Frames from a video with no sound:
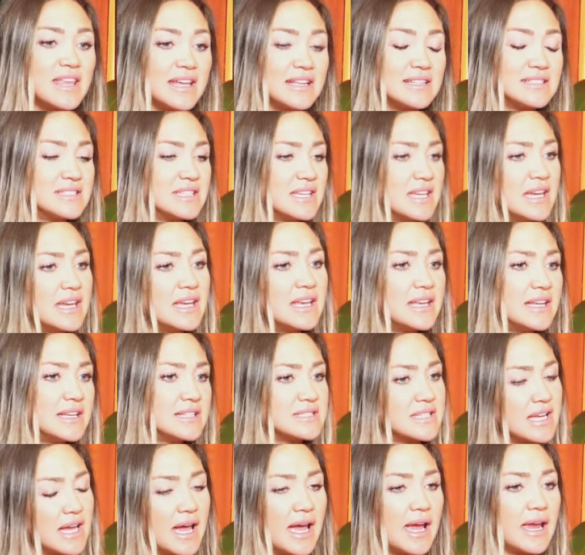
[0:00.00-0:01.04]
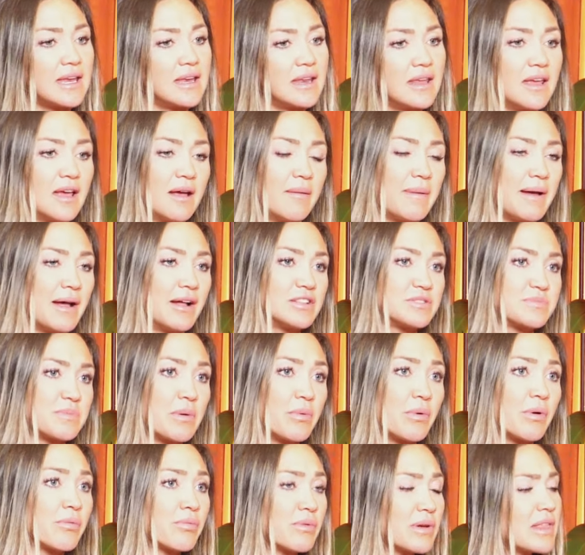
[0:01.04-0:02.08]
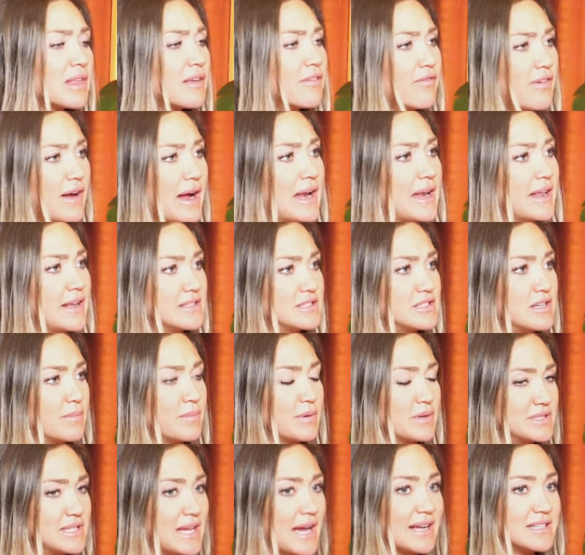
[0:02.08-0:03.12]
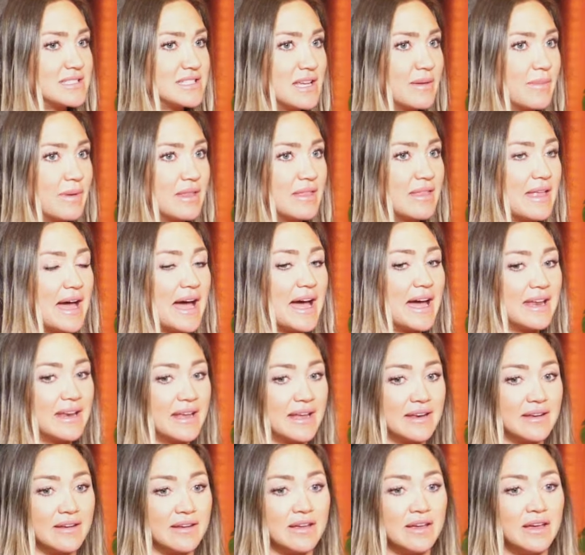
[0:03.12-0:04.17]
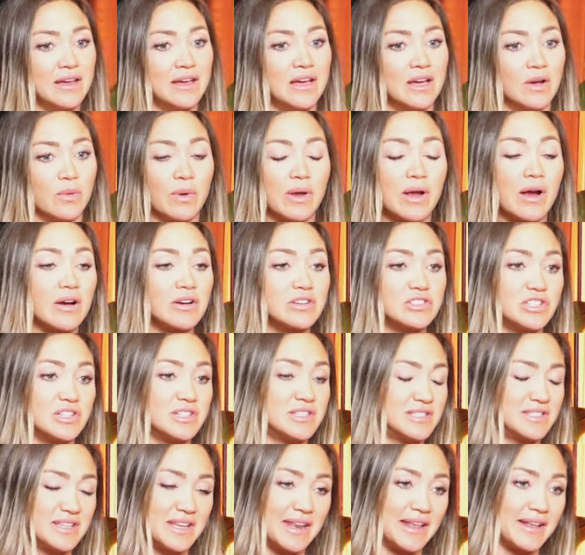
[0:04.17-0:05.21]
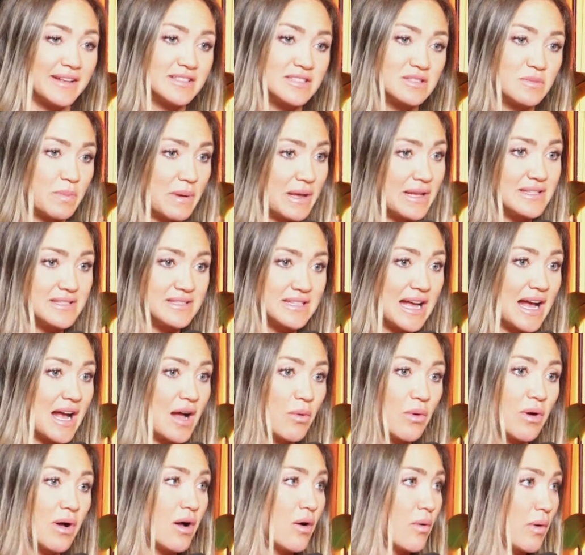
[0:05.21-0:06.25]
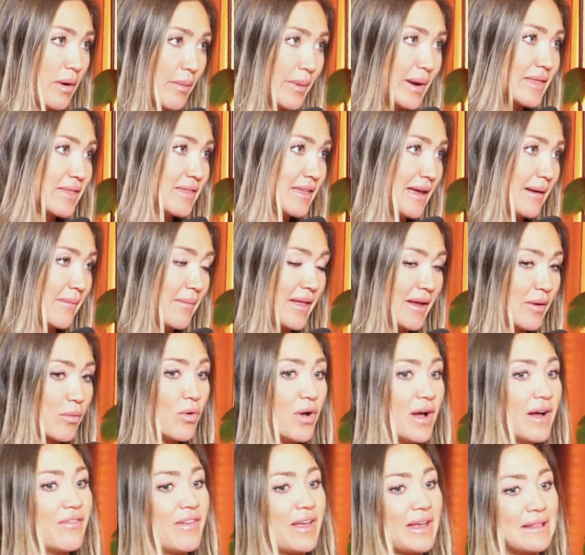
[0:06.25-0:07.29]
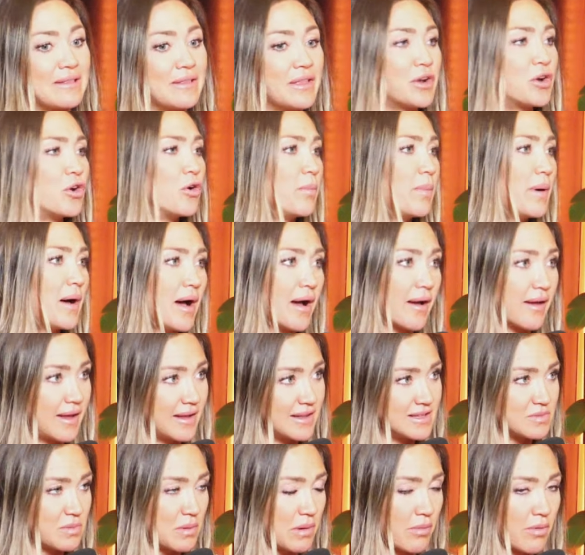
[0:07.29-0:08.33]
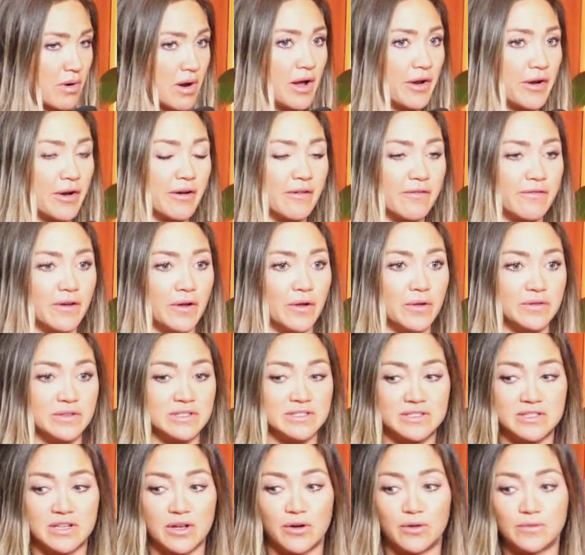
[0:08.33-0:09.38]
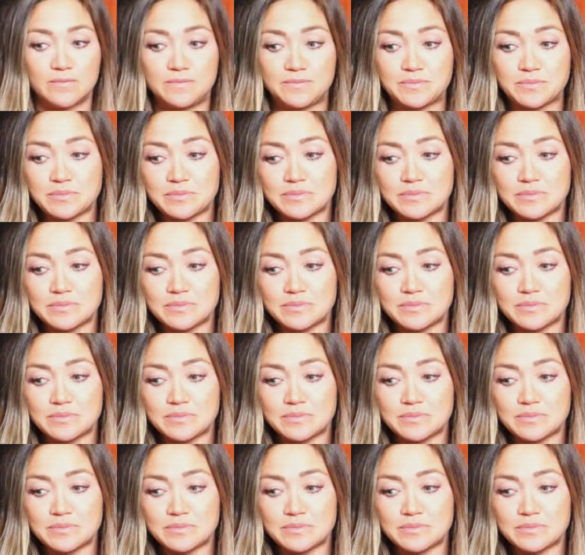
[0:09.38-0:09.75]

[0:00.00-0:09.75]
like teeny tiny amounts, but we're really fighting to protect him in that, and we aren't just sitting spaced out while we're with him. Like we'll have like little pockets where we're on our phones. So